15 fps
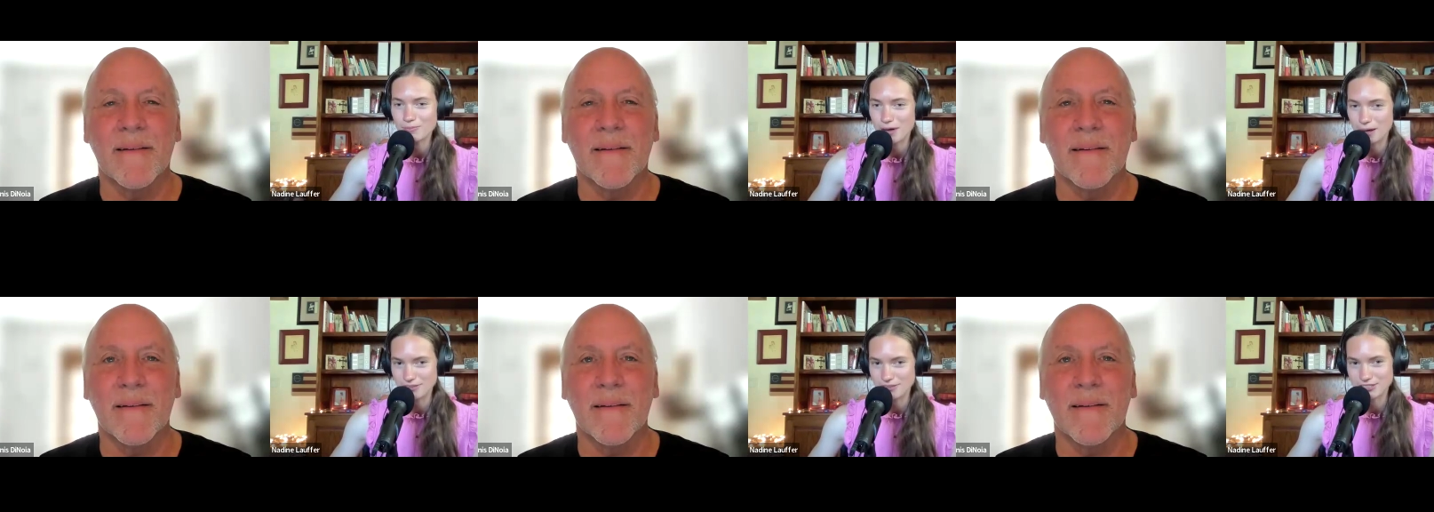
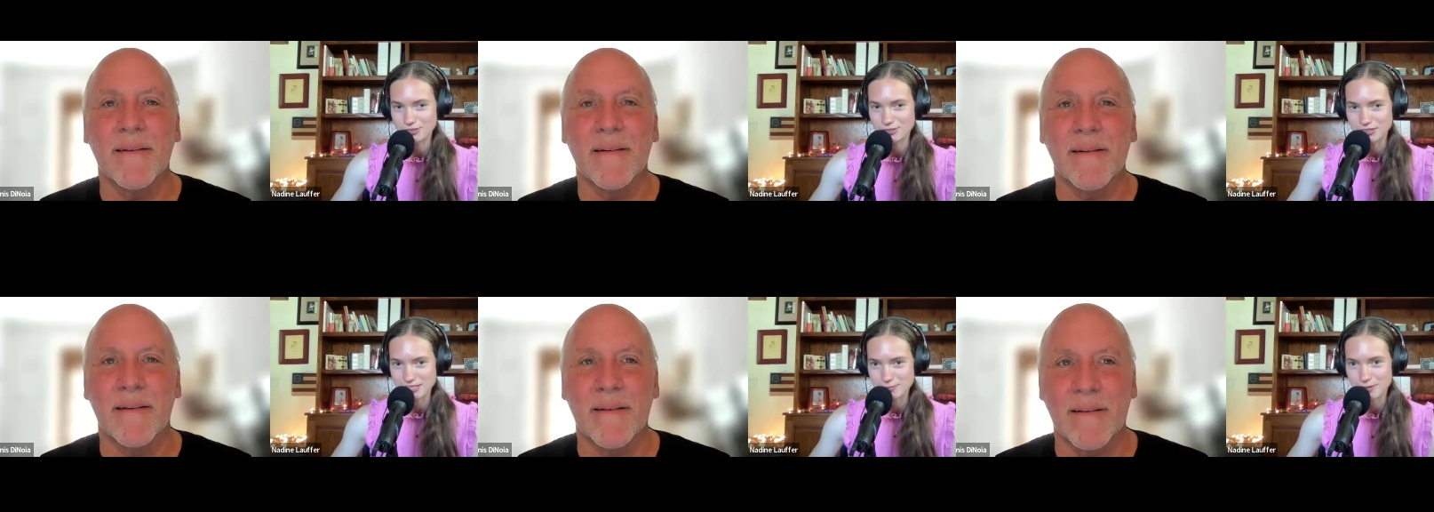Speaker 1: public
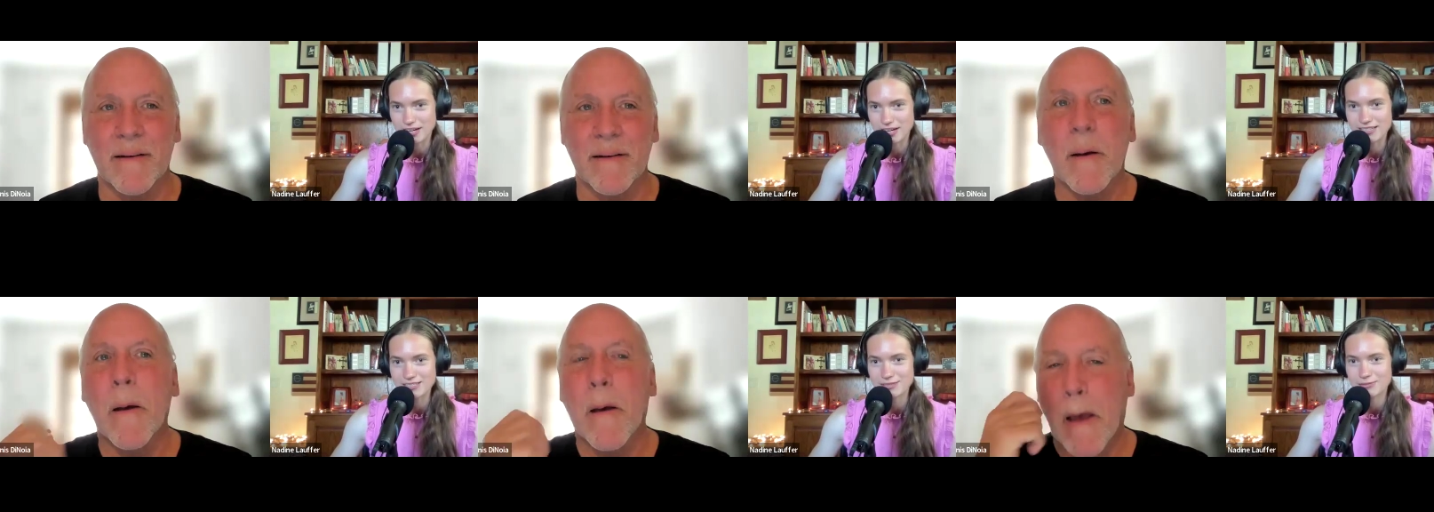school
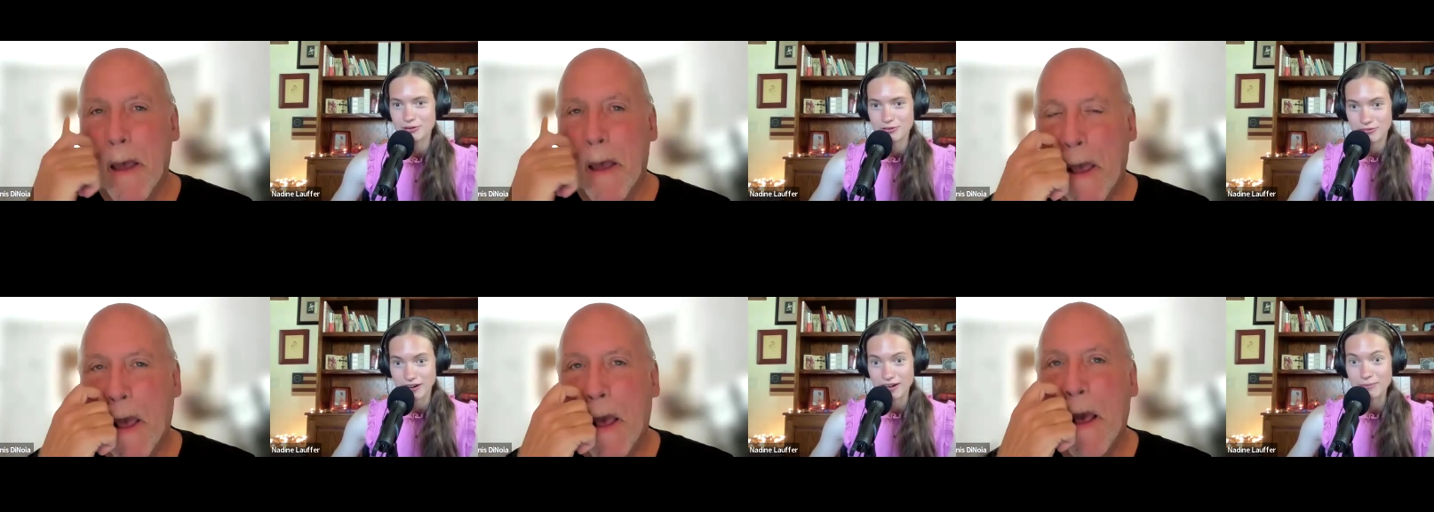experience.
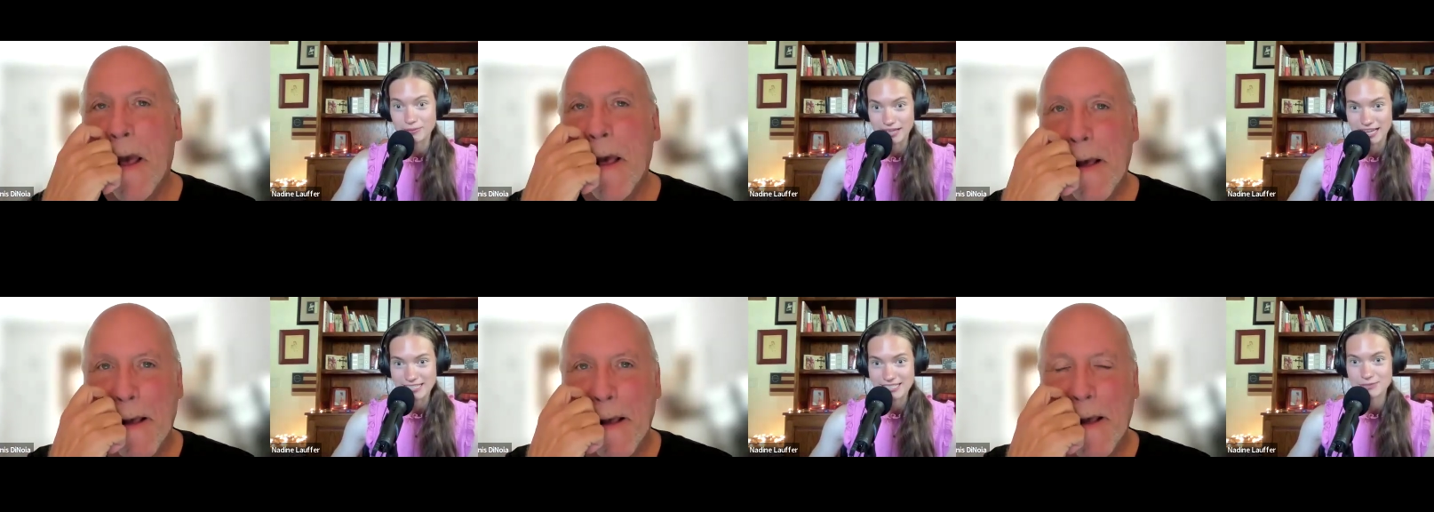We were very
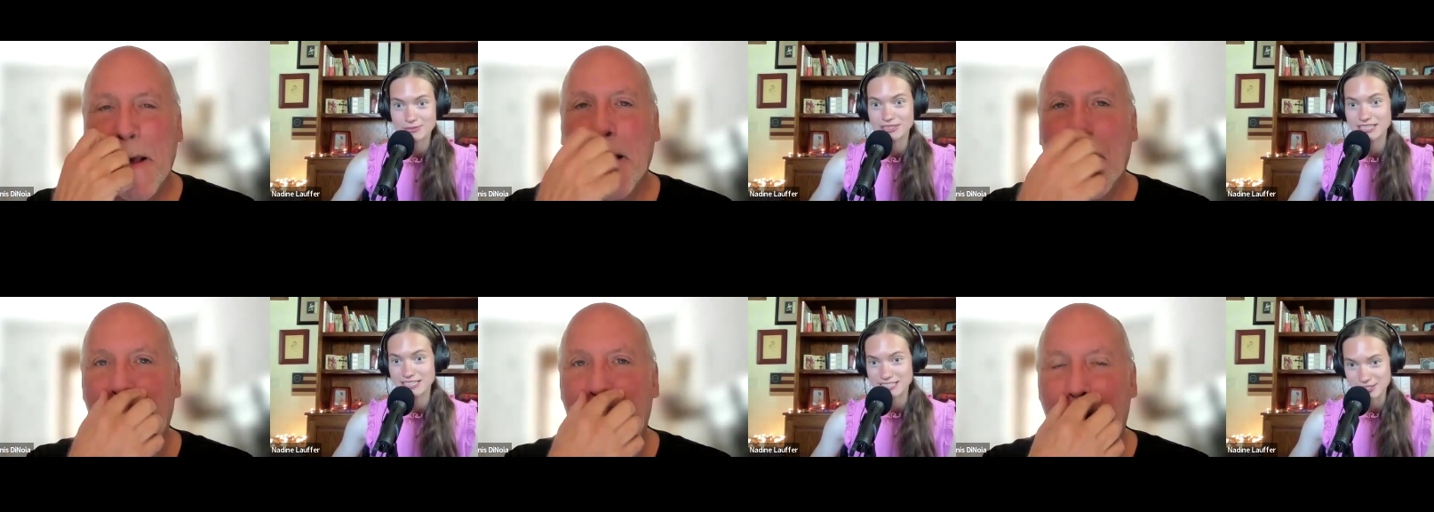
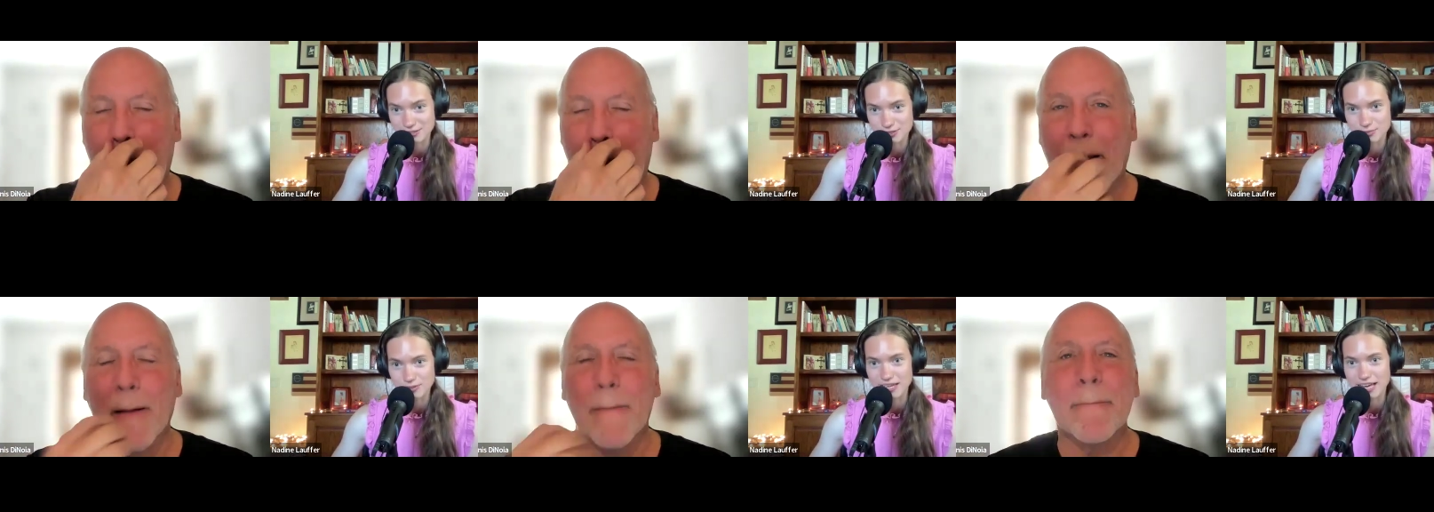blessed with the
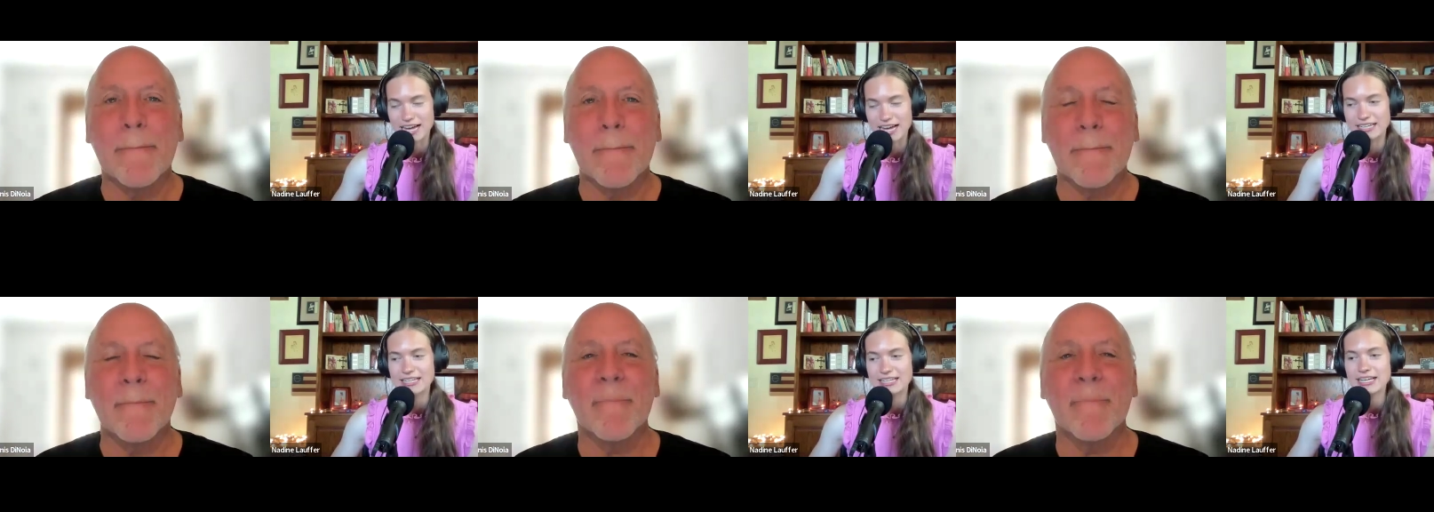teachers we
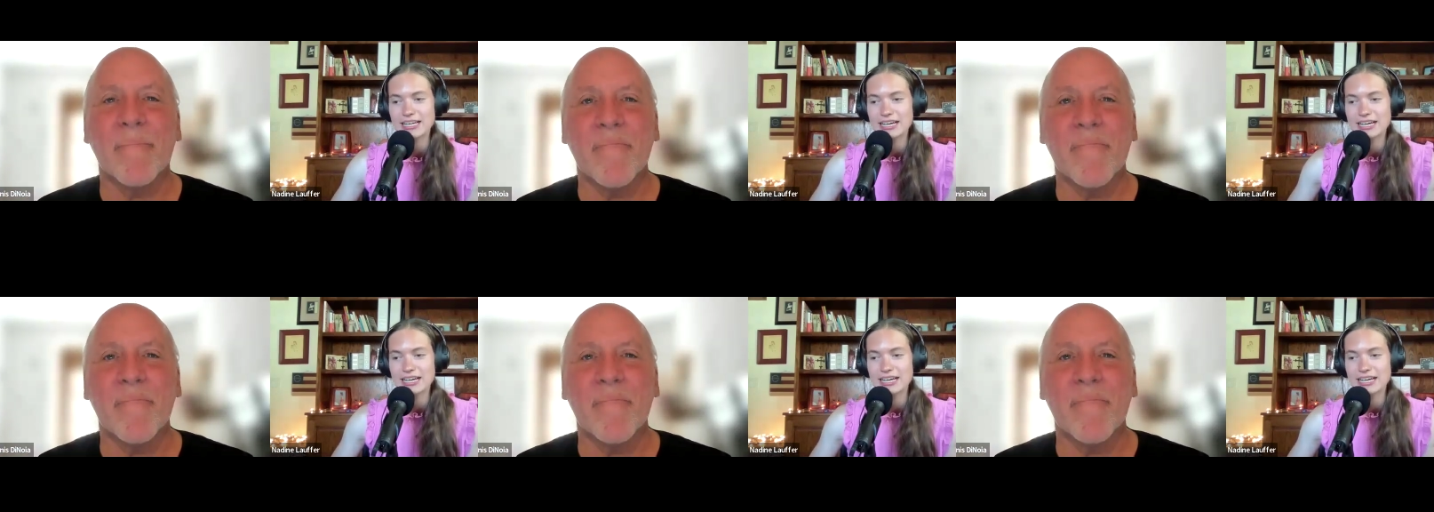had.